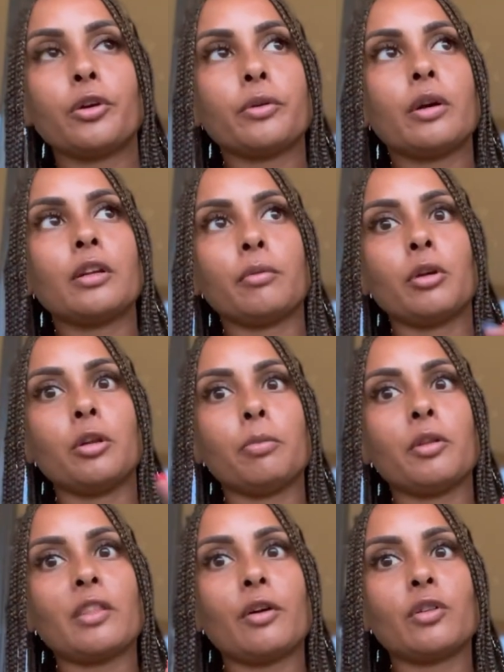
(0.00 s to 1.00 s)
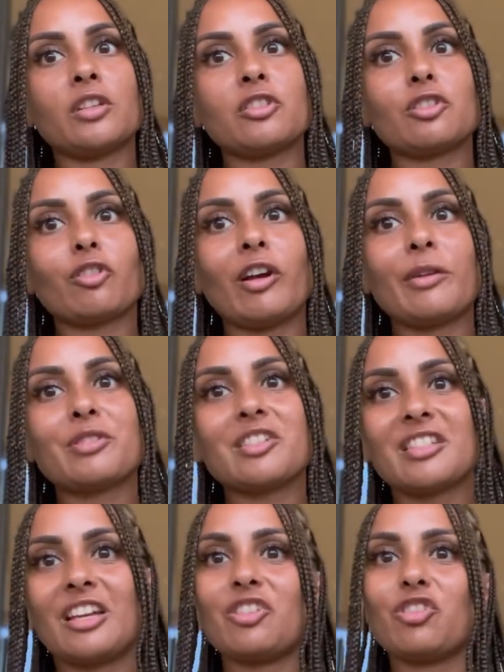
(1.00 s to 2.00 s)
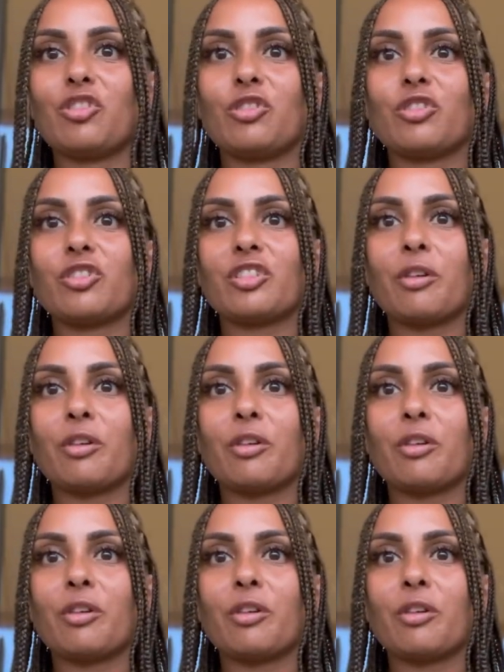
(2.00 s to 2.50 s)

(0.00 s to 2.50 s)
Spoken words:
and I'm going to put that on Instagram, so stay tuned because